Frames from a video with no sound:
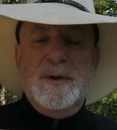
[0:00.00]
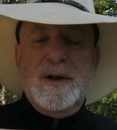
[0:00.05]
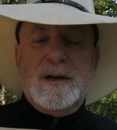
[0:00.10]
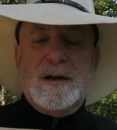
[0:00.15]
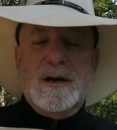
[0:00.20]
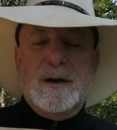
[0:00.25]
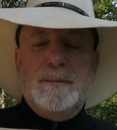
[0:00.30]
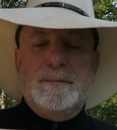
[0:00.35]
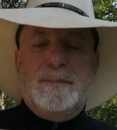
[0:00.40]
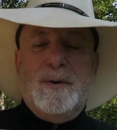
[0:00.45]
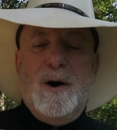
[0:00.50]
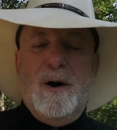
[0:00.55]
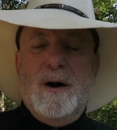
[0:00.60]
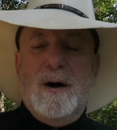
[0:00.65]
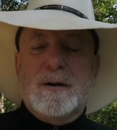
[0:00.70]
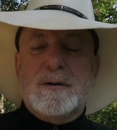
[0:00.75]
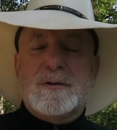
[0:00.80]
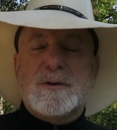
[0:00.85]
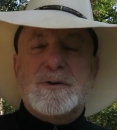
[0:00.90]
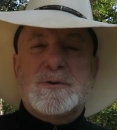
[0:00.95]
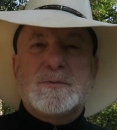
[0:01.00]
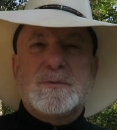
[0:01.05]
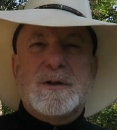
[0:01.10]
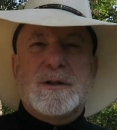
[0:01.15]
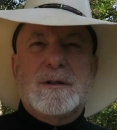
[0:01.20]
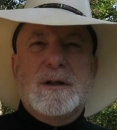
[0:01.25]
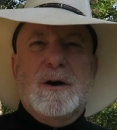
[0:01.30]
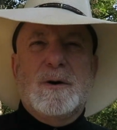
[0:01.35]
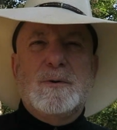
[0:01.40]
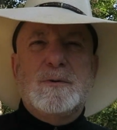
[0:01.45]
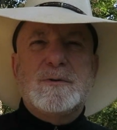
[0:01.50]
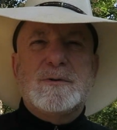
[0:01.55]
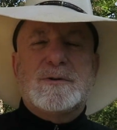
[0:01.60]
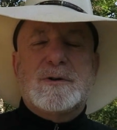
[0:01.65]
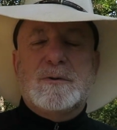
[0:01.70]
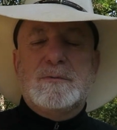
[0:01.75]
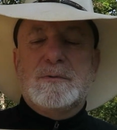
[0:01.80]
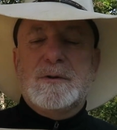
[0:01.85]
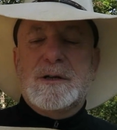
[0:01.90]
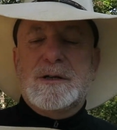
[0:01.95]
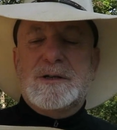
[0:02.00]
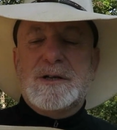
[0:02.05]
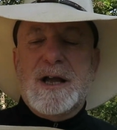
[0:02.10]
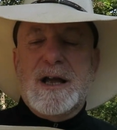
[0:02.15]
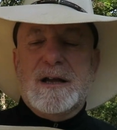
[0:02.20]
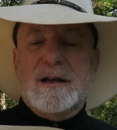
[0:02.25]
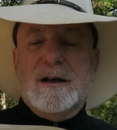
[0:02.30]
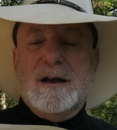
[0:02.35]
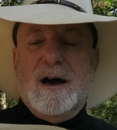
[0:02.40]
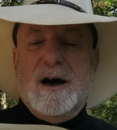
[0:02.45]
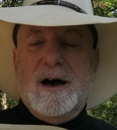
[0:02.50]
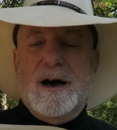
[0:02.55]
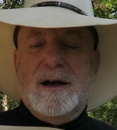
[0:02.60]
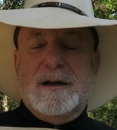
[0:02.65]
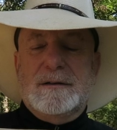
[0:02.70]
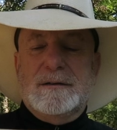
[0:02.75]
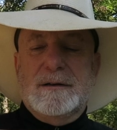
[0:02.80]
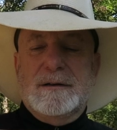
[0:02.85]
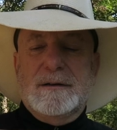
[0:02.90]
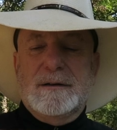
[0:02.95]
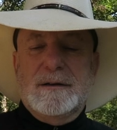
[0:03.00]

become partners with those who reject God.